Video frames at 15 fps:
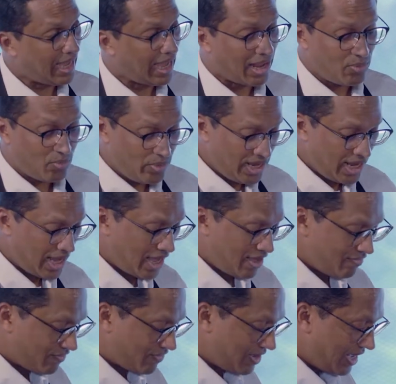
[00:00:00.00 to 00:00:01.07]
And we
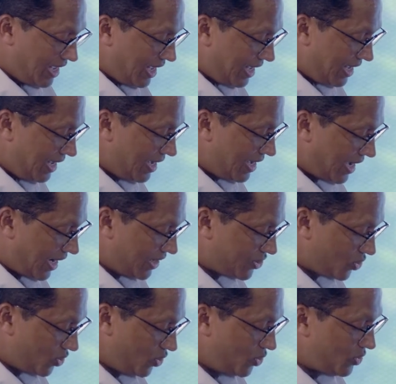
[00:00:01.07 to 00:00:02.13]
have here, I
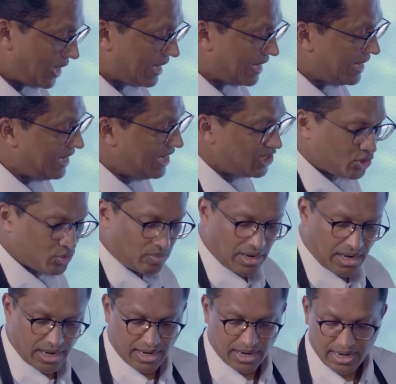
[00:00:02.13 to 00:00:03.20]
told you that each
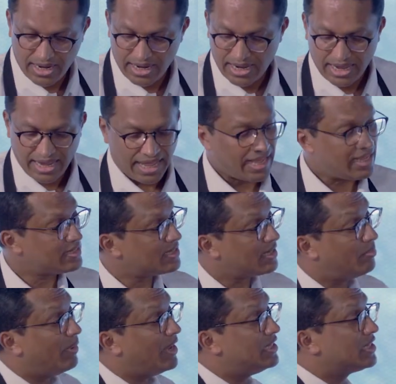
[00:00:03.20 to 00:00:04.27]
one has a
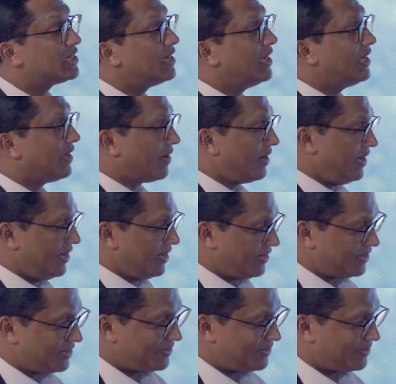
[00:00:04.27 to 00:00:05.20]
magical ingredient.